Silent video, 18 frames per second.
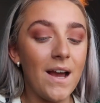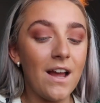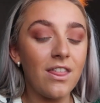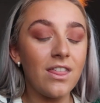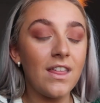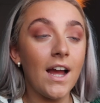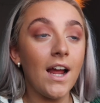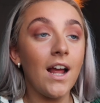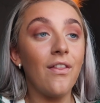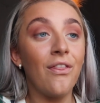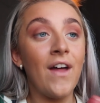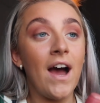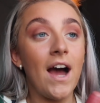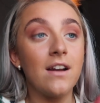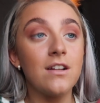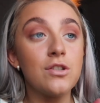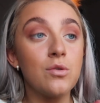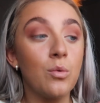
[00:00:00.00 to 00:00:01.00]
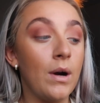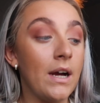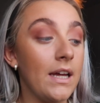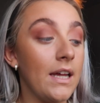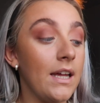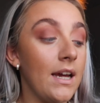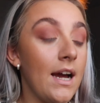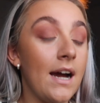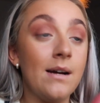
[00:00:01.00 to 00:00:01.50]
I think that is
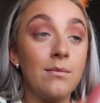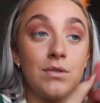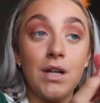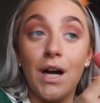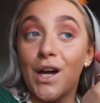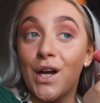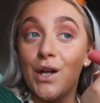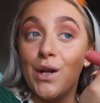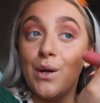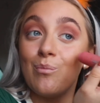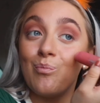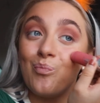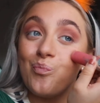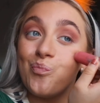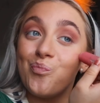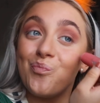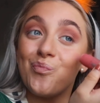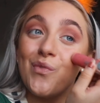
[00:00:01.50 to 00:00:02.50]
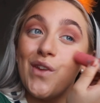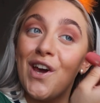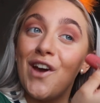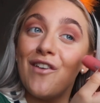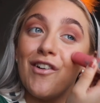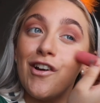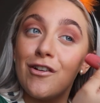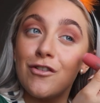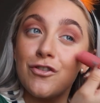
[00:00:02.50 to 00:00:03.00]
why I'm taking
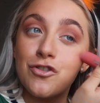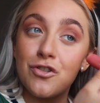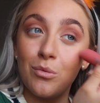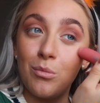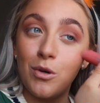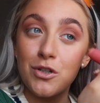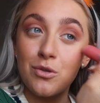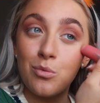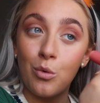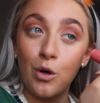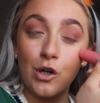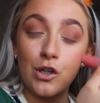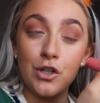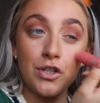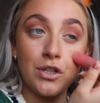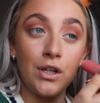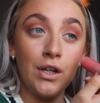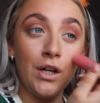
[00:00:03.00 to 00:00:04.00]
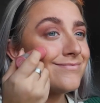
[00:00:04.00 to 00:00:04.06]
everything so much worse.